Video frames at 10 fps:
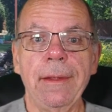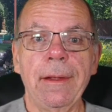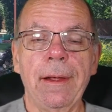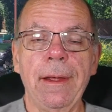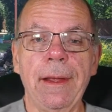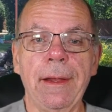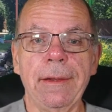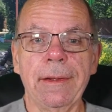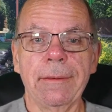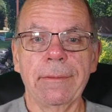
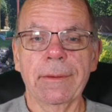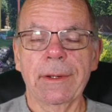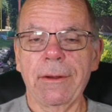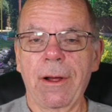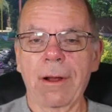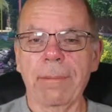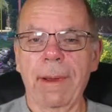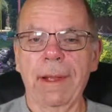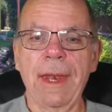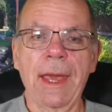and we're going to talk
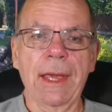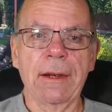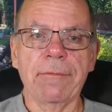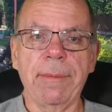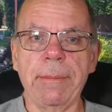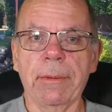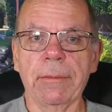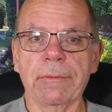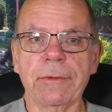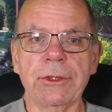about negative
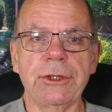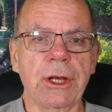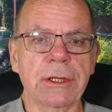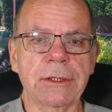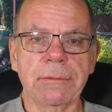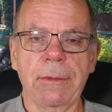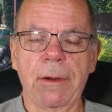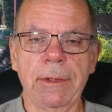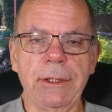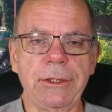people for just a
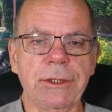moment.